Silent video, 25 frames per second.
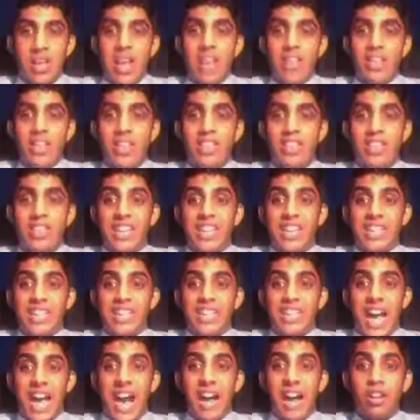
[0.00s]
then the
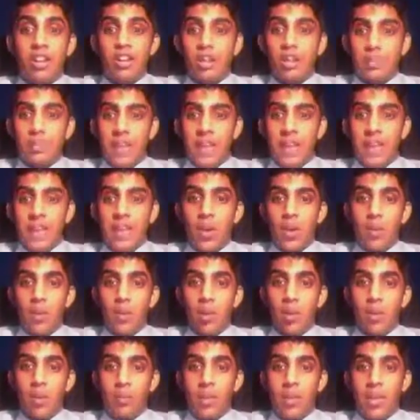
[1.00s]
entire debate
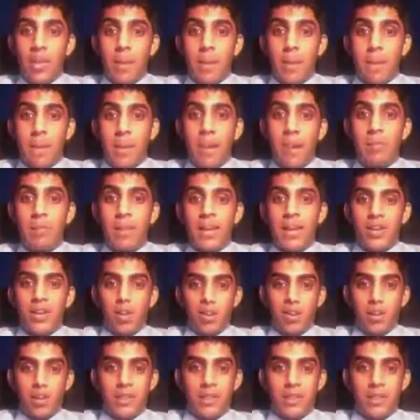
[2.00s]
will be about minority